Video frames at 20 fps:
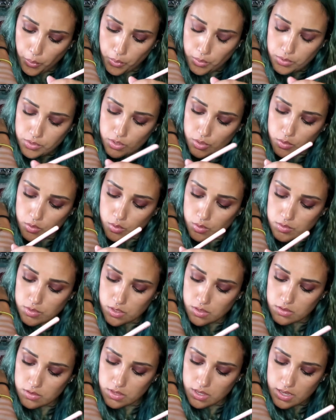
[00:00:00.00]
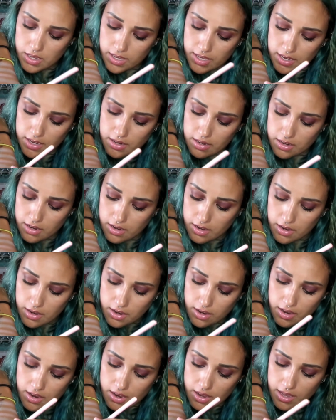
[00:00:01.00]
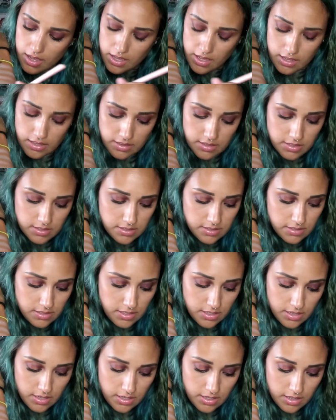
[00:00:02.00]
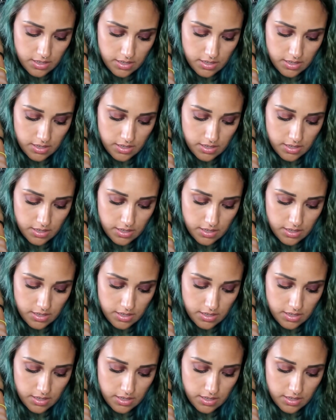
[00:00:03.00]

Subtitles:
So it goes all night. And let's see